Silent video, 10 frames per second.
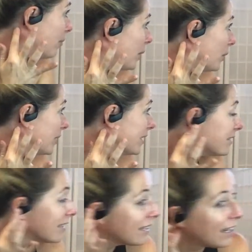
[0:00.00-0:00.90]
that
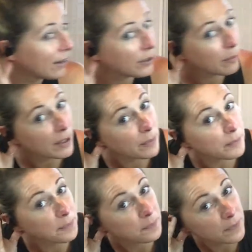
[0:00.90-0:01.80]
bony, sticky outy
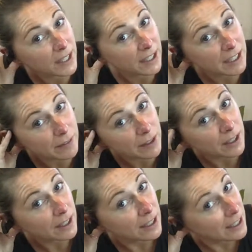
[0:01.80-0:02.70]
bit. I could
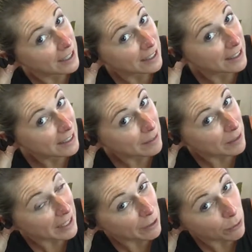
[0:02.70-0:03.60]
even
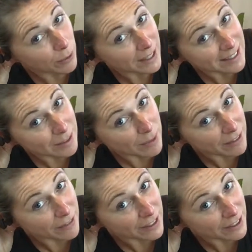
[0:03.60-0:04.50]
like rest
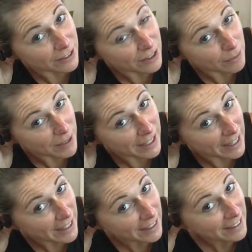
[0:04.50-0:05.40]
my fingers on my
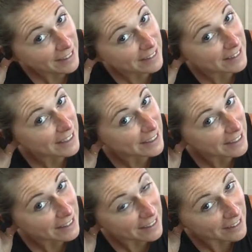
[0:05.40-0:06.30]
head and dig
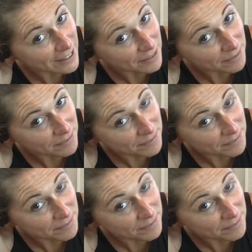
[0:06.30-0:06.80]
in there.